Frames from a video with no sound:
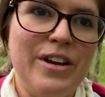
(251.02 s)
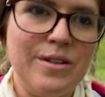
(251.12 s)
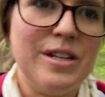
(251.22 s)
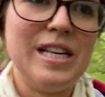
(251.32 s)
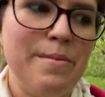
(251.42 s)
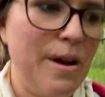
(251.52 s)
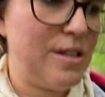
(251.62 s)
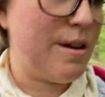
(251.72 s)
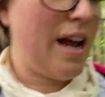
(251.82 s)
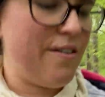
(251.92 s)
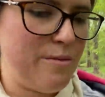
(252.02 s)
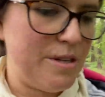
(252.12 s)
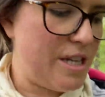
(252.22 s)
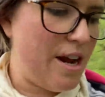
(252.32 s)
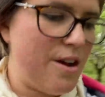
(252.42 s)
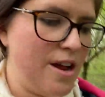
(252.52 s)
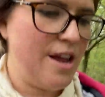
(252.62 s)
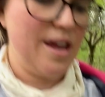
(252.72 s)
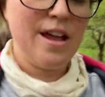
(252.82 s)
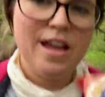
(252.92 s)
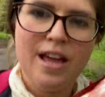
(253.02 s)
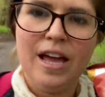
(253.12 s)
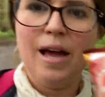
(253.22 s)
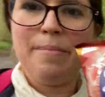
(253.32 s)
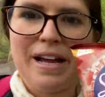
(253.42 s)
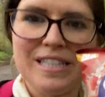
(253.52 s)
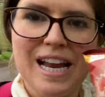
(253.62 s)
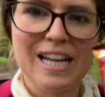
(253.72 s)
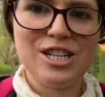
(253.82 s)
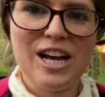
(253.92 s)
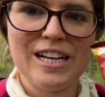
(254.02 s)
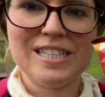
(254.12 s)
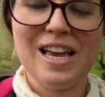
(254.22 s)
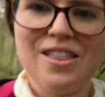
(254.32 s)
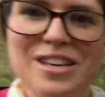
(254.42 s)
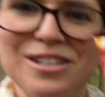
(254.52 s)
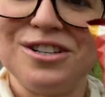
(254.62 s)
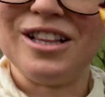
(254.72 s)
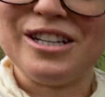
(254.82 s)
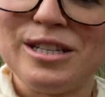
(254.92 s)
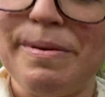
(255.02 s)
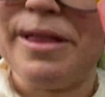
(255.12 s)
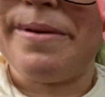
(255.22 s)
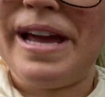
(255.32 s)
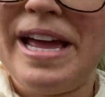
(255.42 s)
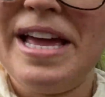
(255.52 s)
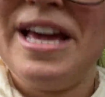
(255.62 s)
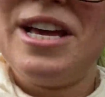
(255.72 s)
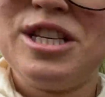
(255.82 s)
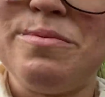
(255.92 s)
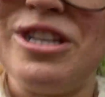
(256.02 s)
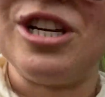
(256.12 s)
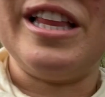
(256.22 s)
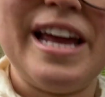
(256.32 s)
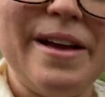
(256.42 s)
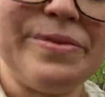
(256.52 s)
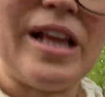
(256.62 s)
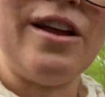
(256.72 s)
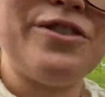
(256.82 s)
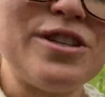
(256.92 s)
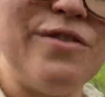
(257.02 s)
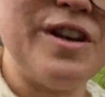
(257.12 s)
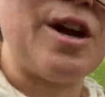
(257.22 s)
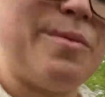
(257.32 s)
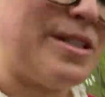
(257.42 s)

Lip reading: to take them out because I'm going to have them just now. A bag of Snacky Jacks. These are delicious, by the way. Sweet chilli. I love the salt vinegar ones